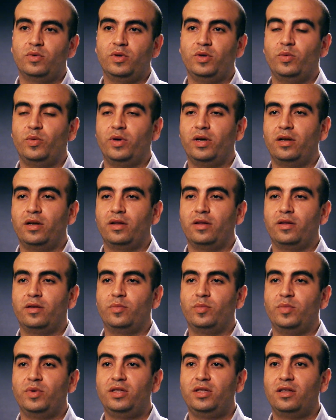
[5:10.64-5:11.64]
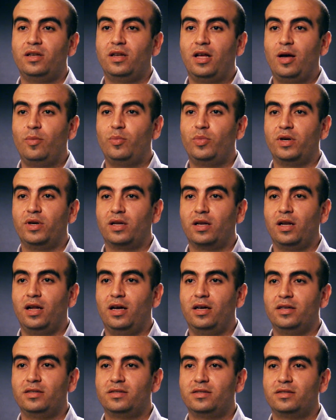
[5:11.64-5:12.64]
We were the middle upper
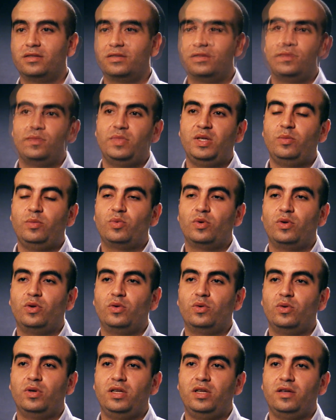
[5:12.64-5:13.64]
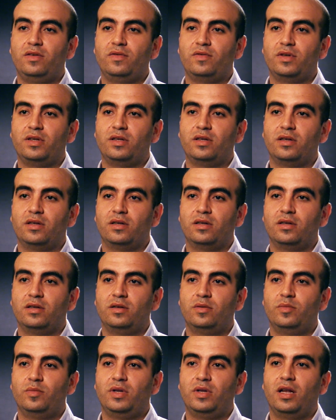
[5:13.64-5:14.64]
class, people who live
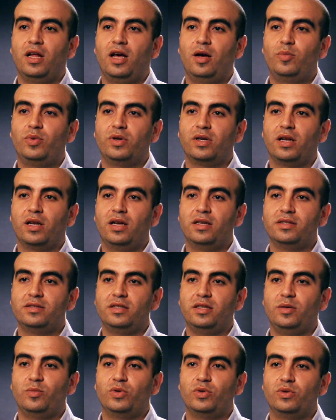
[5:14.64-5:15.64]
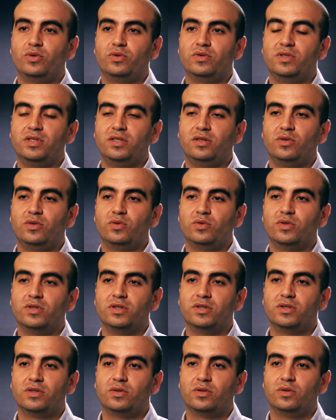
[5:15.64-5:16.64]
in middle upper class neighborhoods in
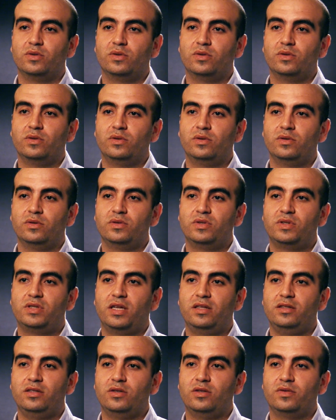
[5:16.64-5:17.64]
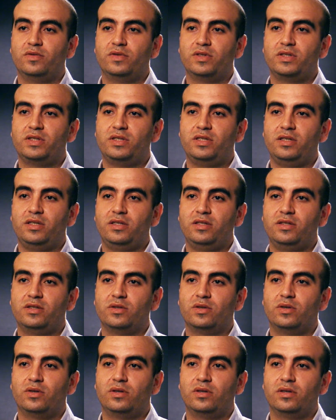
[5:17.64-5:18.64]
Tunis, who study
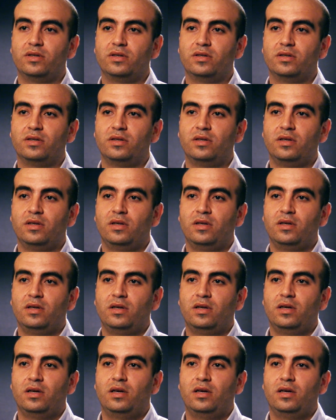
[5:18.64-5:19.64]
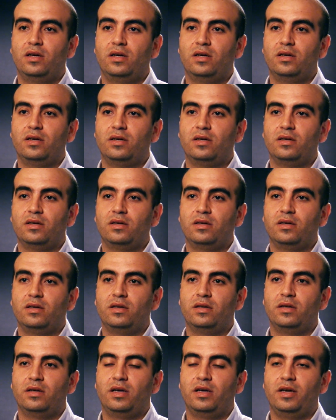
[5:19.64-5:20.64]
overseas or
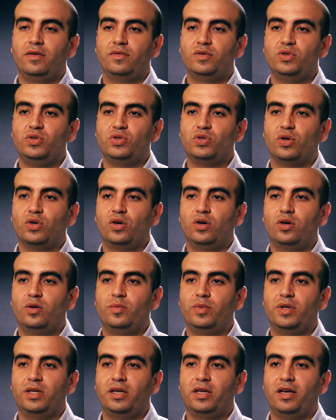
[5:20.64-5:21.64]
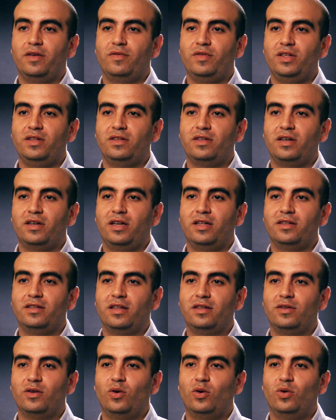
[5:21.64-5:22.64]
have a job and have
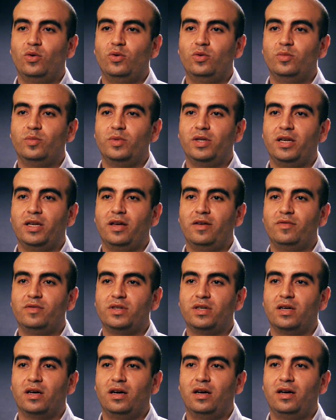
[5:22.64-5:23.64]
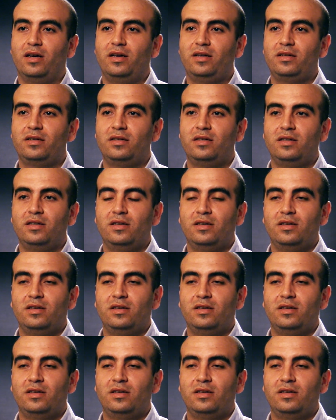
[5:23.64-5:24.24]
internet at home and have a car,